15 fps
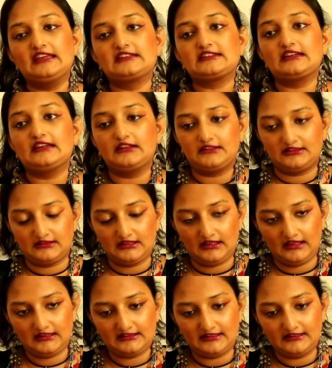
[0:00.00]
Okay,
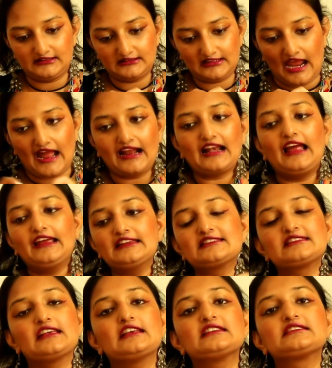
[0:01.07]
the
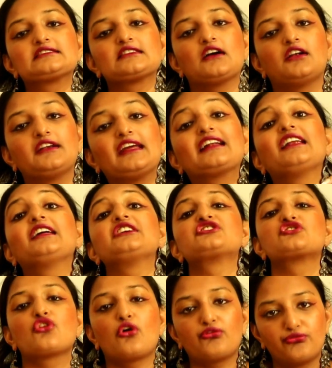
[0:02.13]
tagline says
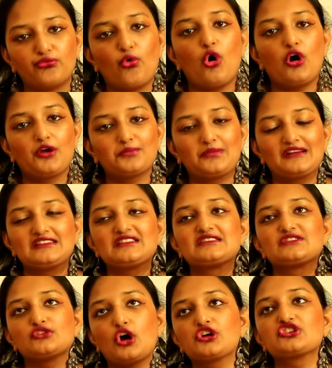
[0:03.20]
declaration of
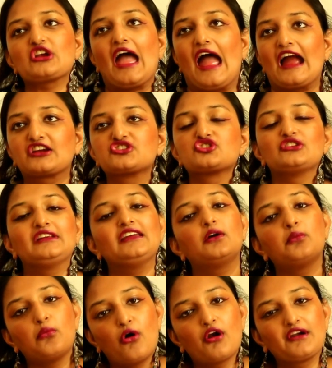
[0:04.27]
war, but it's not
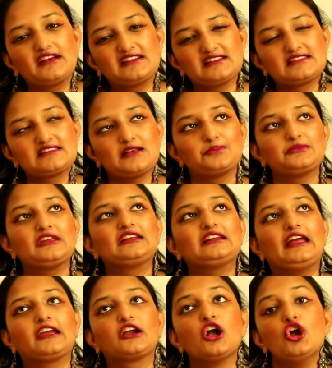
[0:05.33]
actually a war. It is
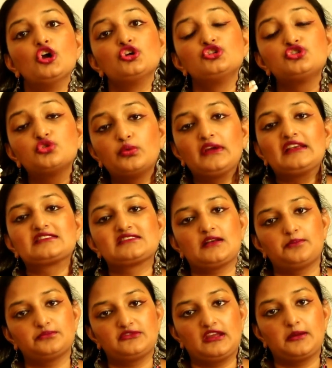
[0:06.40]
something like
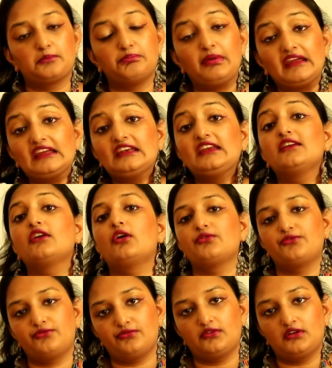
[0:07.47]
doing something,
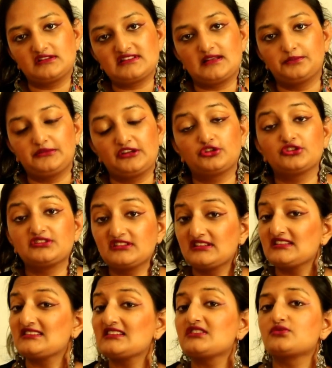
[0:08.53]
beginning of
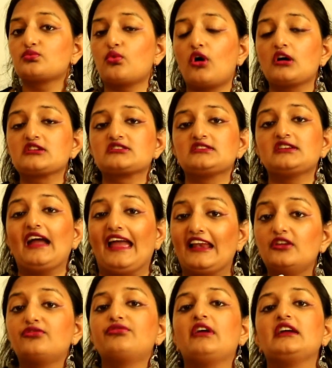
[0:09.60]
something. So this is
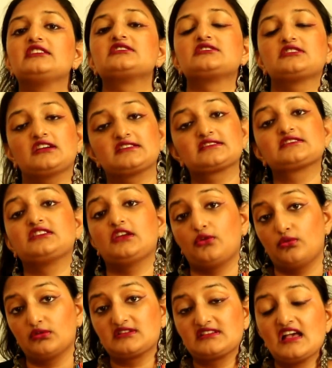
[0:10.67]
what the elephant
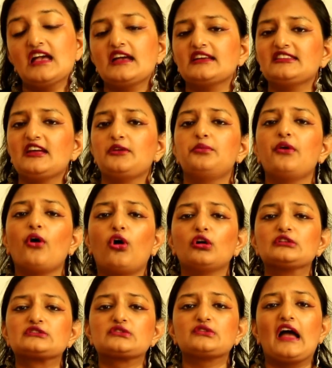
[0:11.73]
tusk denotes.
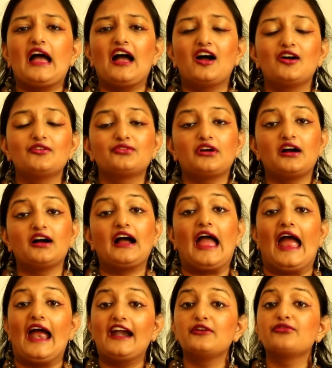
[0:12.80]
Then we also
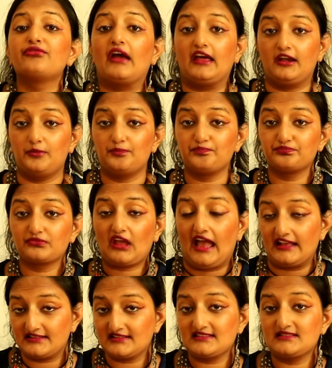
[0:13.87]
have a hand fan